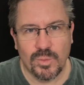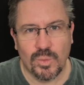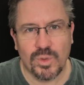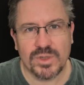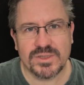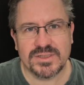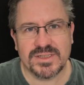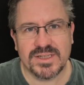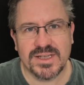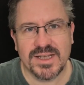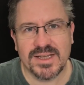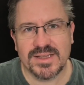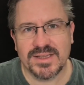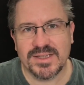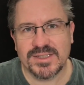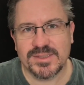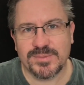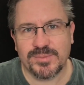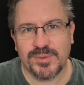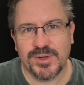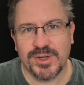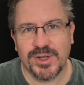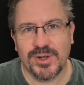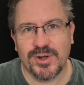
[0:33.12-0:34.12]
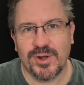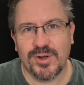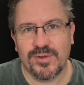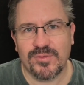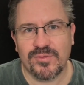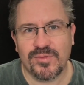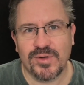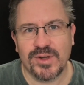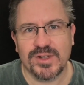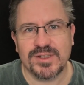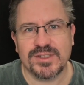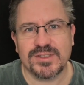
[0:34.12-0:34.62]
Once again, let's bring in our
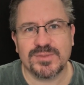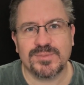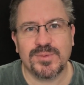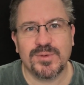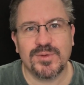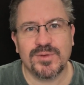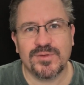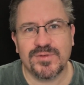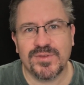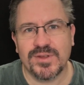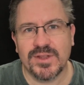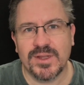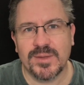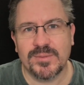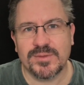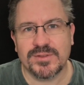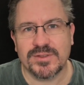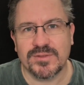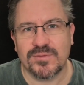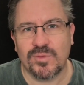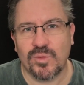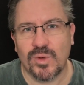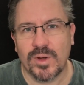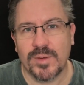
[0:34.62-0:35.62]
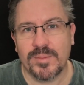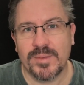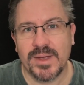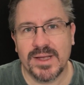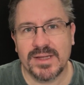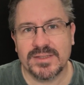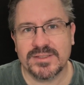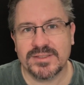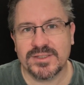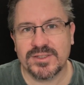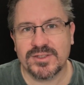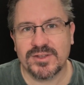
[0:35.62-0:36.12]
friend Spoon Phillips of One
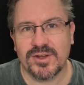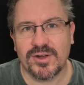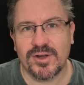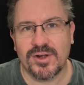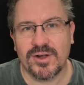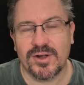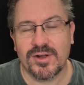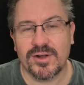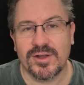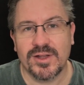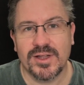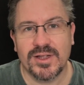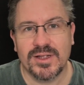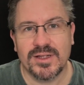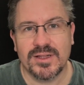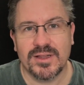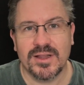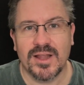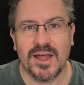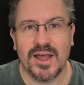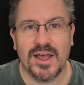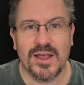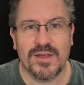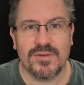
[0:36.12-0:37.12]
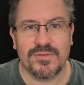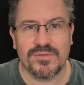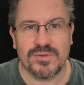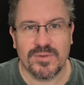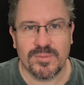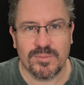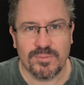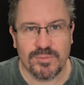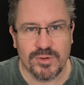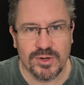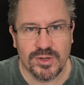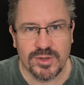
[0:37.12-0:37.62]
Man's Guitar, live
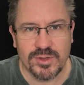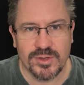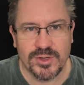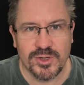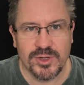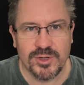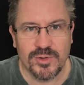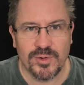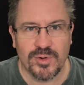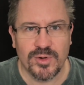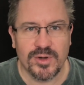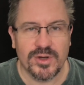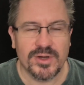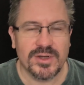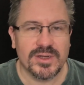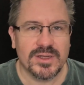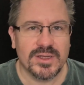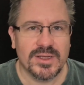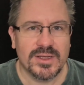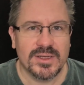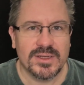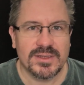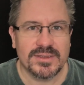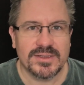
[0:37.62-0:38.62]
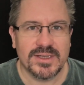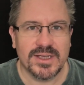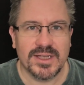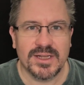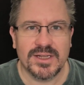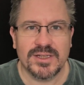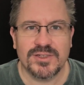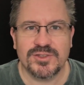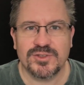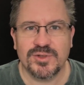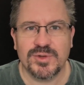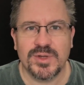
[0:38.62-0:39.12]
from Brooklyn, New York, to get
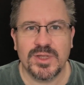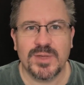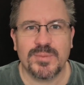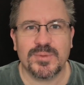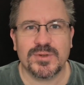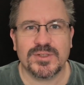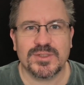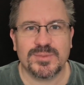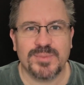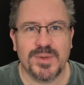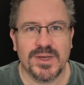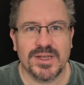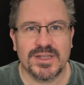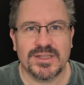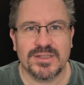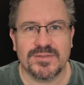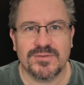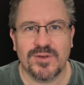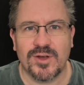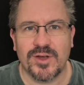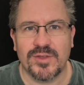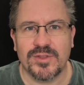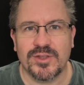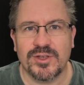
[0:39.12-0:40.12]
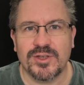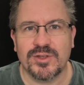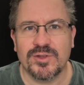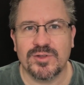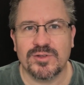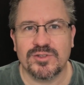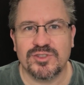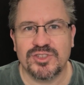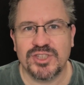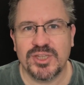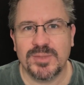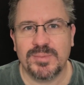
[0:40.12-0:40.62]
his unique perspective on the
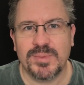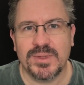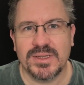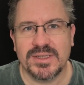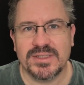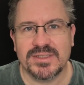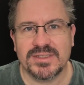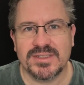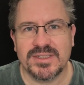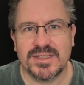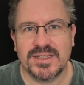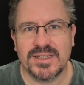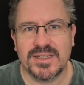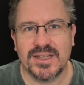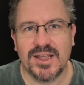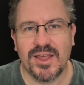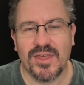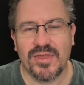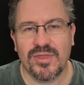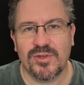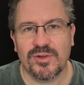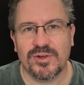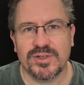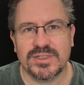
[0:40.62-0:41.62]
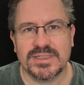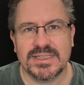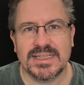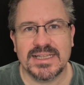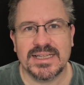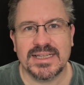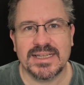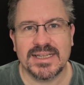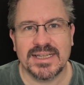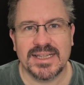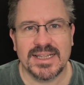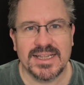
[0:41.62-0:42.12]
new
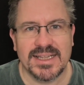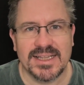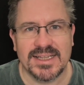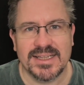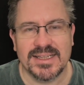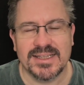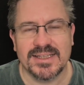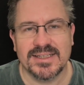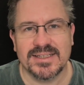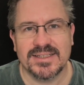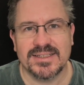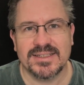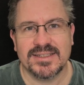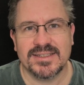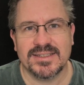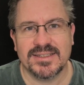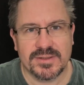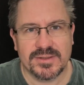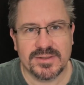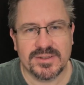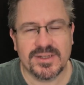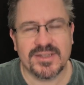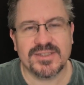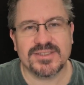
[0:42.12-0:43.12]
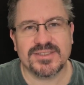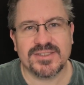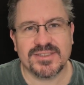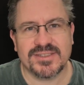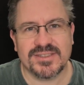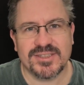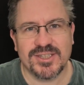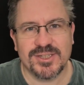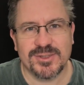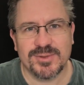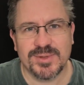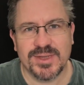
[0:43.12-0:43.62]
GPC-13E. Nice to
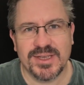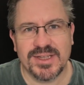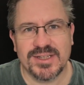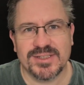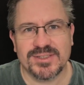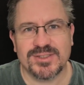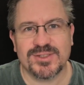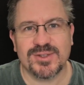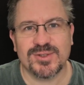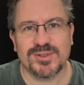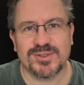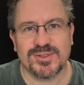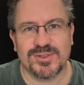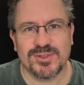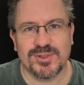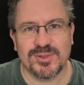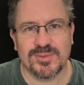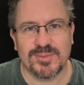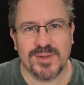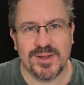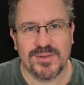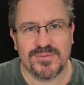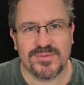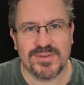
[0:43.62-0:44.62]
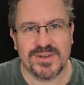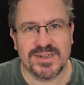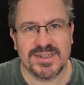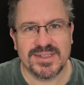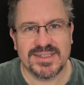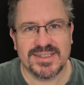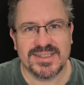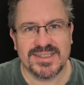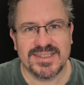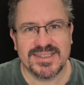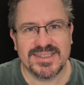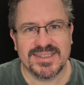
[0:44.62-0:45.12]
see you again so soon, my
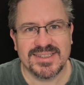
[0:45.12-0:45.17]
friend.